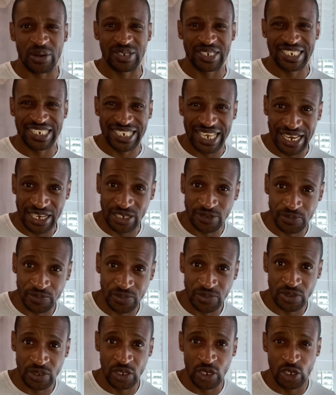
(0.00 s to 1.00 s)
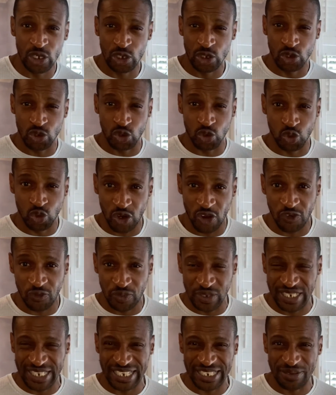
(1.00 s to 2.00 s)
10 to
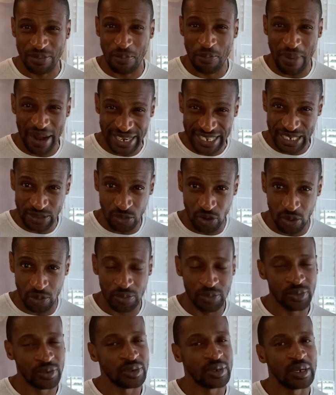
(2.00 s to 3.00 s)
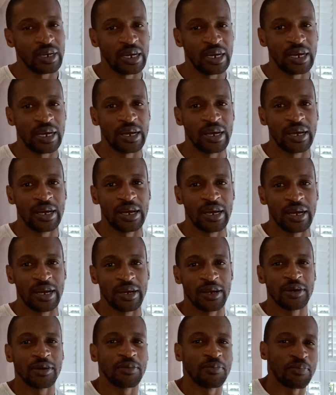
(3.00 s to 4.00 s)
12% maximum
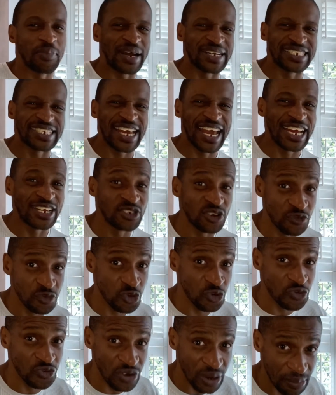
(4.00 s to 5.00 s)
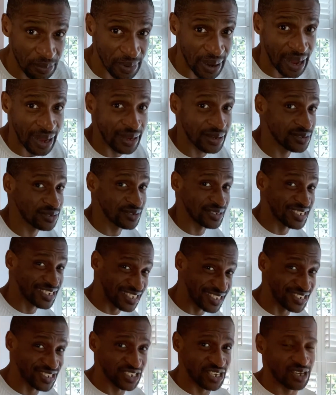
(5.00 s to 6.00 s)
by the end of November this
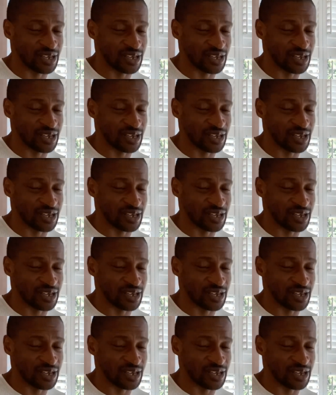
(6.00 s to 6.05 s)
year.